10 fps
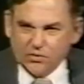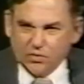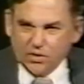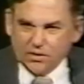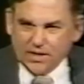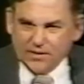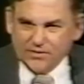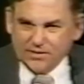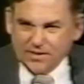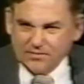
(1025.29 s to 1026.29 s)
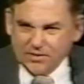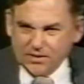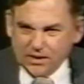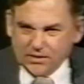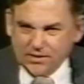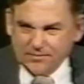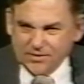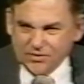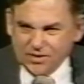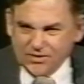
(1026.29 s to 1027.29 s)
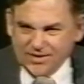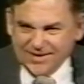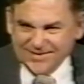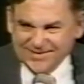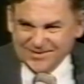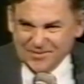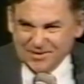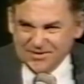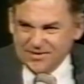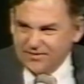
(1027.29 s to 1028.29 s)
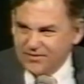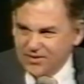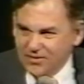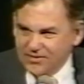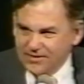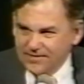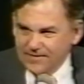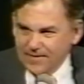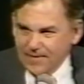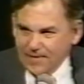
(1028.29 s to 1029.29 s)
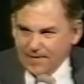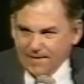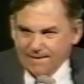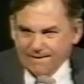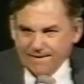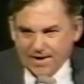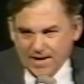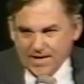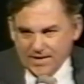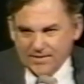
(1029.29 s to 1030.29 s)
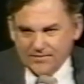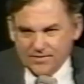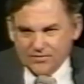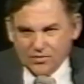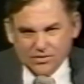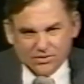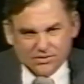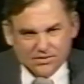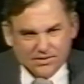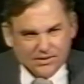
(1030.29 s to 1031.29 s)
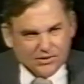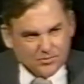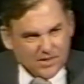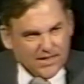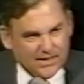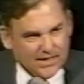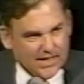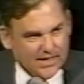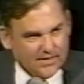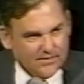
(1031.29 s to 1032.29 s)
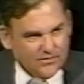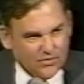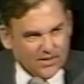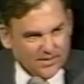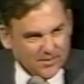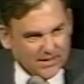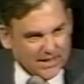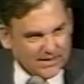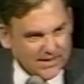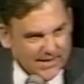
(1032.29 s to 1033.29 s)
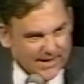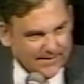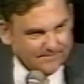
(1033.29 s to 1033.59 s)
worked, how come the Nixon administration got in so much difficulty? And I had to, of course, explain that I hadn't written them at that time.